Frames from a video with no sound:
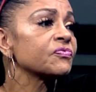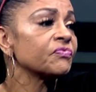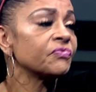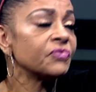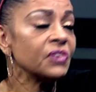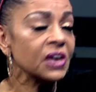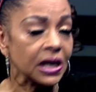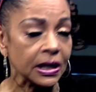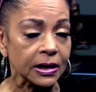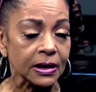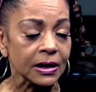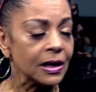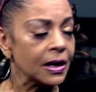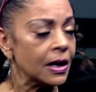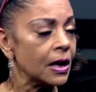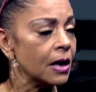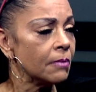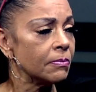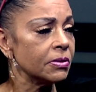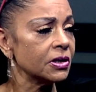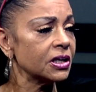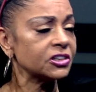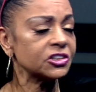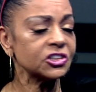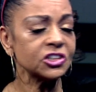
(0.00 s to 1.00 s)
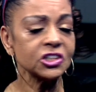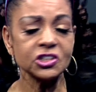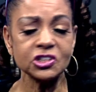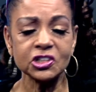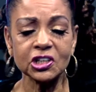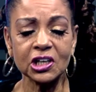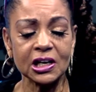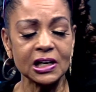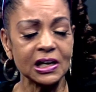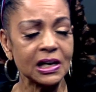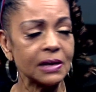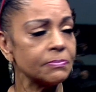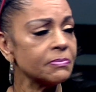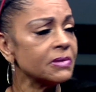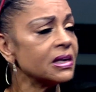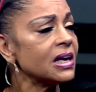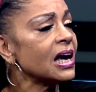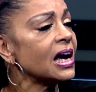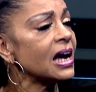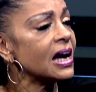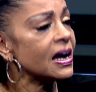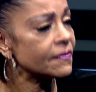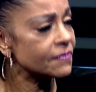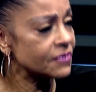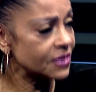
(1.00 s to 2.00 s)
fit. But she should have let me
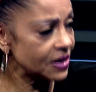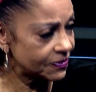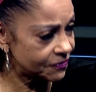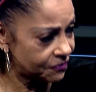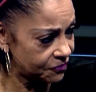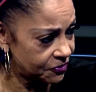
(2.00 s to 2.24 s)
have that